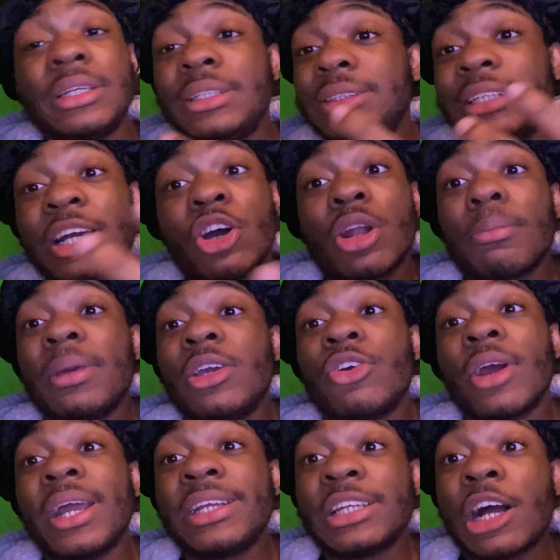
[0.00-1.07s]
They're going to be
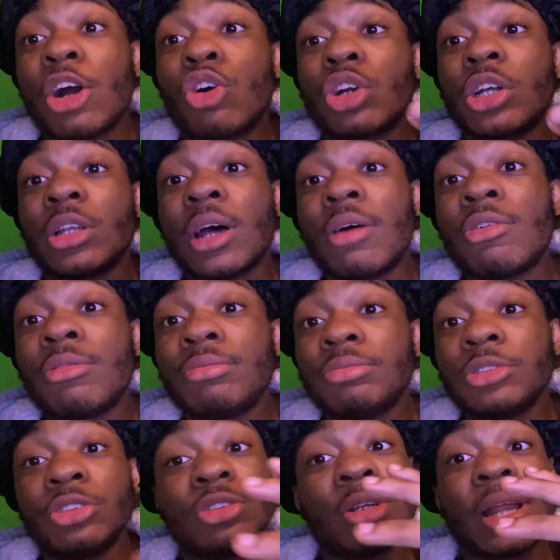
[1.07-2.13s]
great. Y'all going to love them.
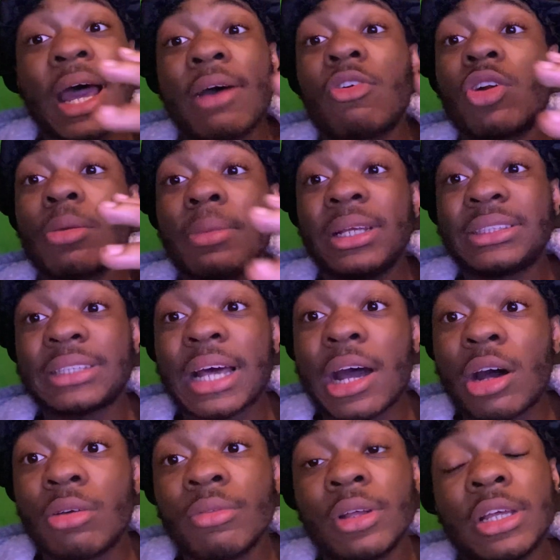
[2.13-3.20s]
You do not want to miss
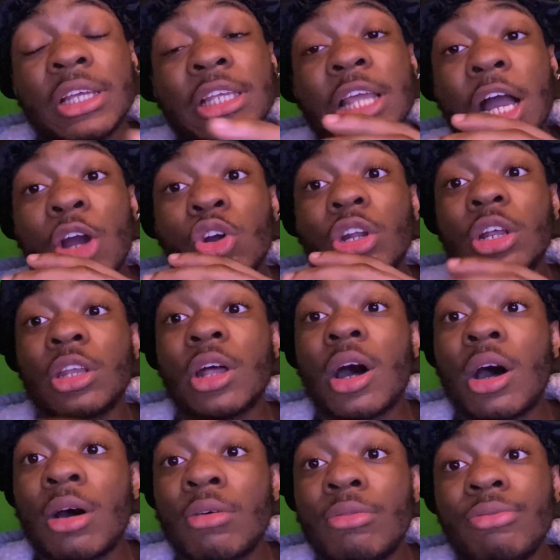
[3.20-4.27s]
out. Y'all going to
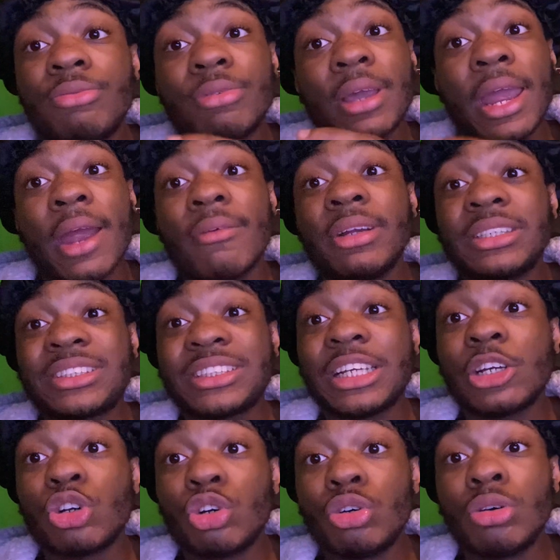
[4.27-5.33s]
love every
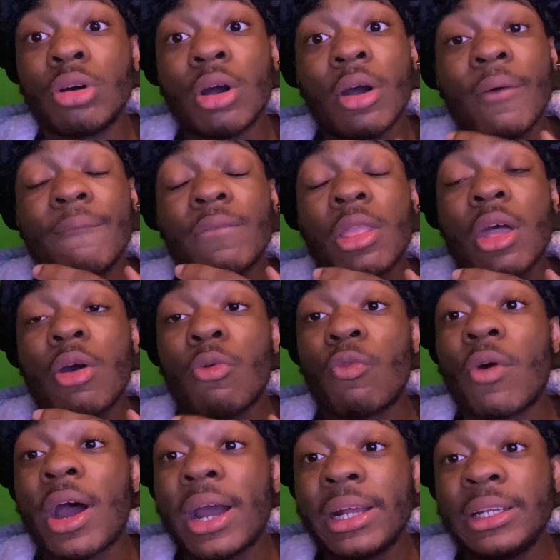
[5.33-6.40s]
single
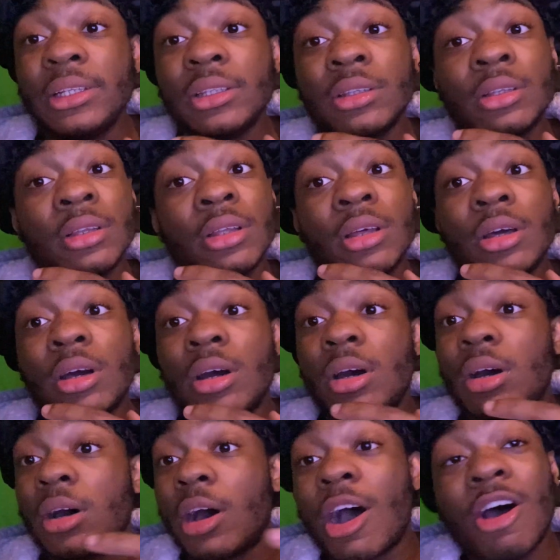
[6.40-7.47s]
one
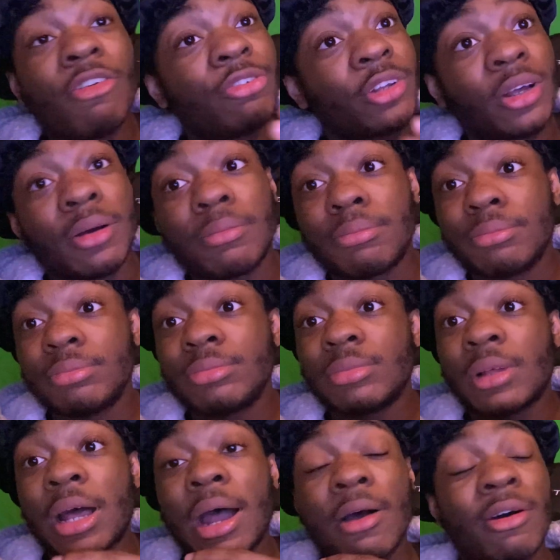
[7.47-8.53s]
of them.
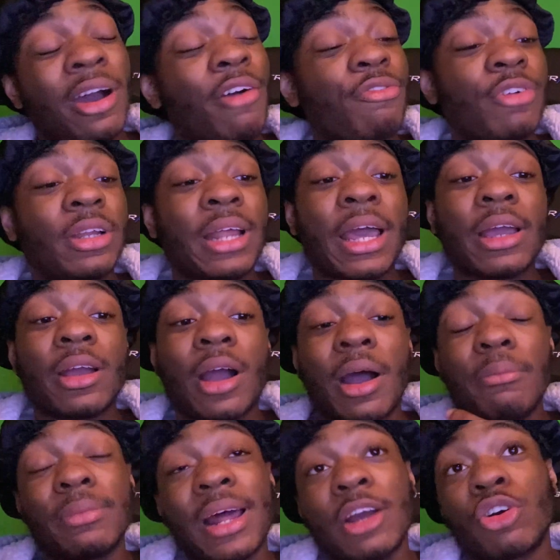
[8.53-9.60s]
I feel like
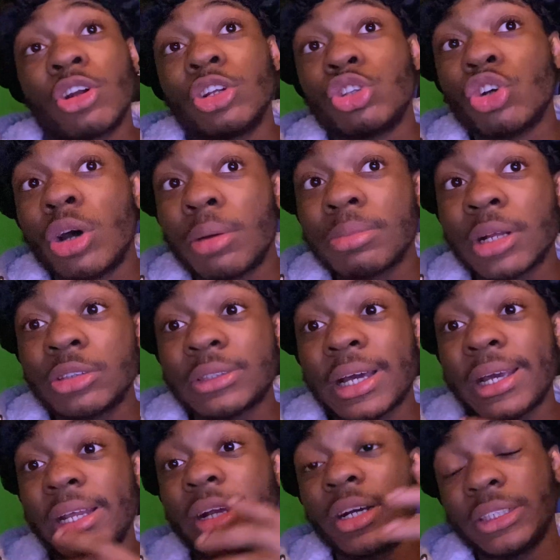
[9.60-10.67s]
I'm not going to do them though till
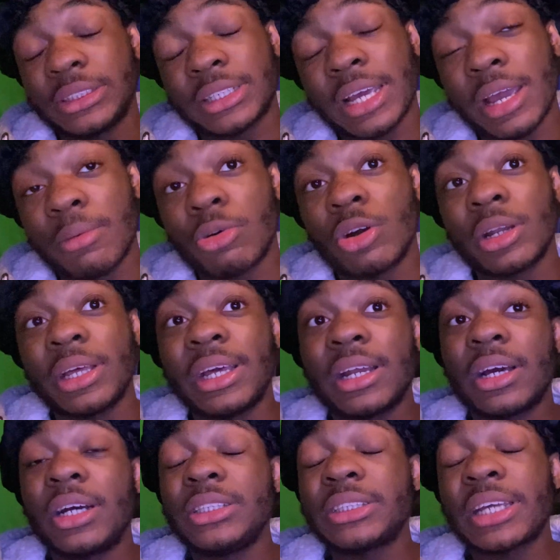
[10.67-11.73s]
I hit 100K. I'm going to hit
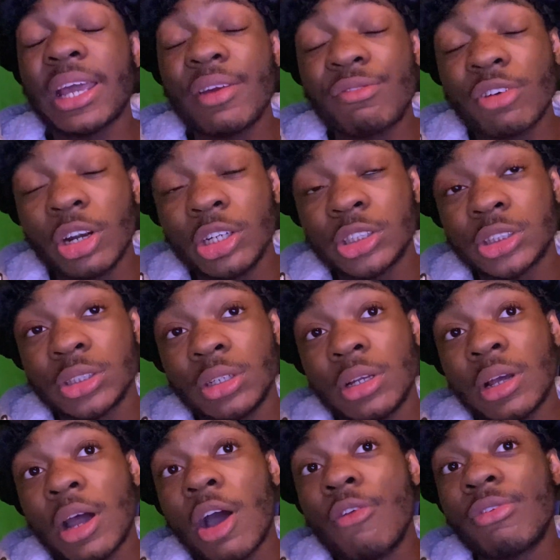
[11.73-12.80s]
100K first.
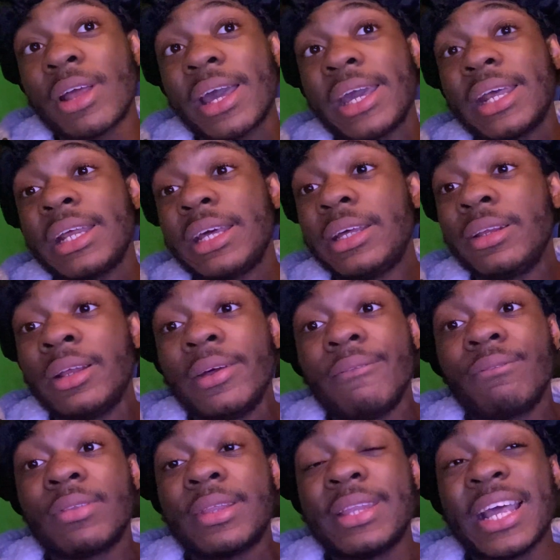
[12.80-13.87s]
Hopefully I hit it
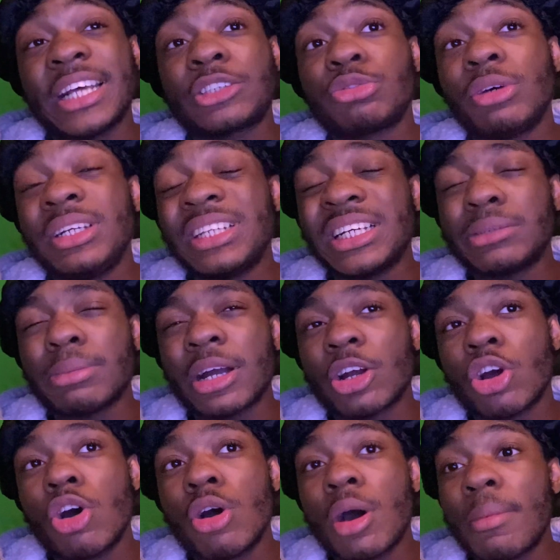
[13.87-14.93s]
next week. That's my
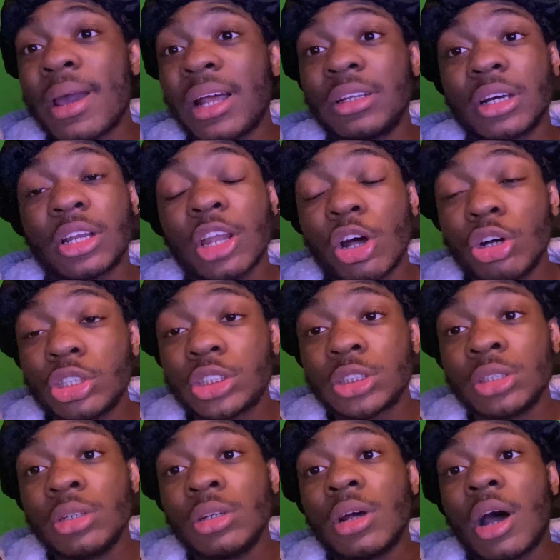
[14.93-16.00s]
goal. I'm hella close.
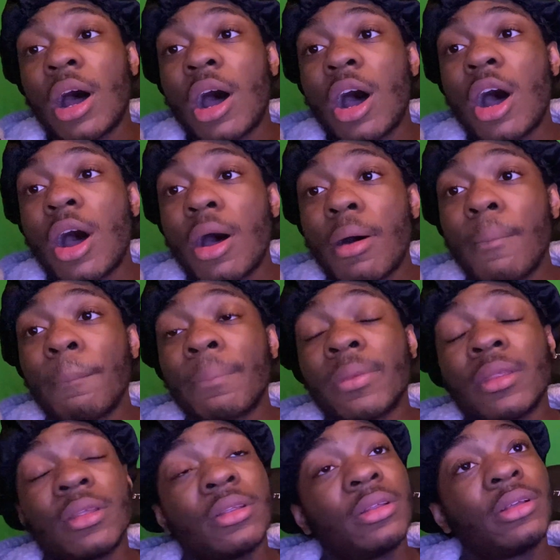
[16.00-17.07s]
Um,
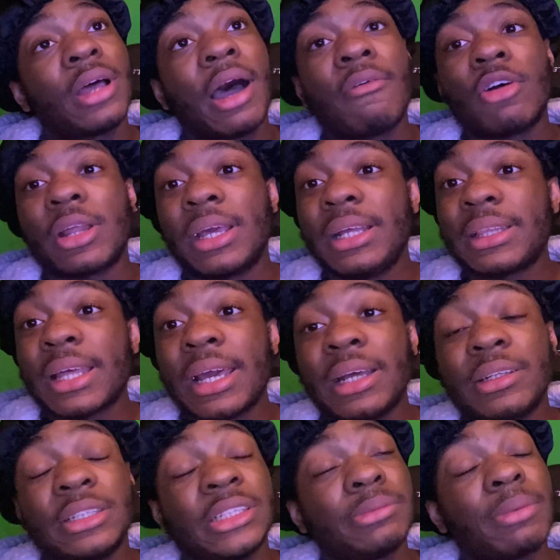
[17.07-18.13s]
I want to hit
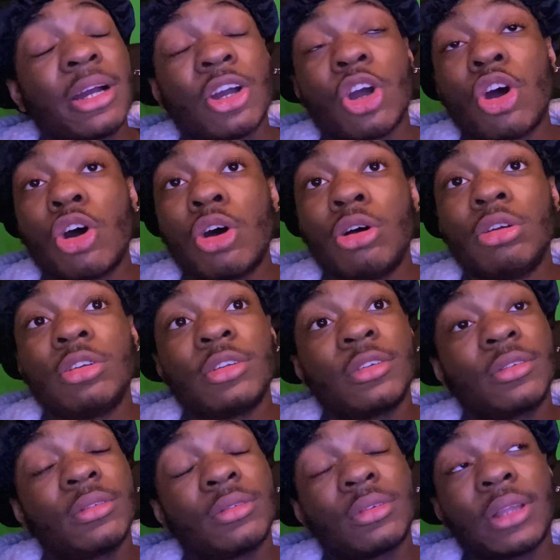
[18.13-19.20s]
that. That's my goal.
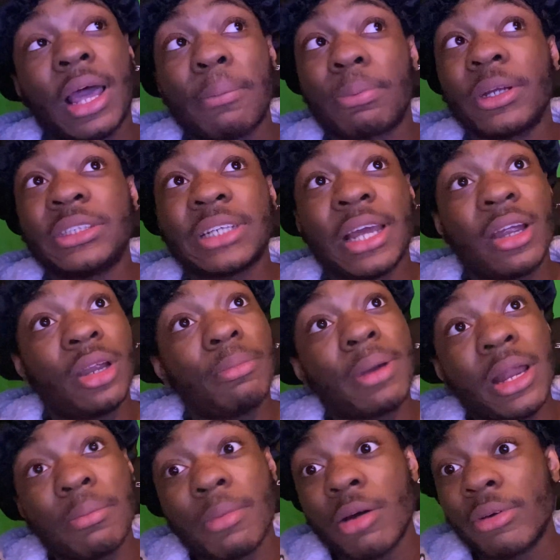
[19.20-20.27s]
I appreciate everybody, bro.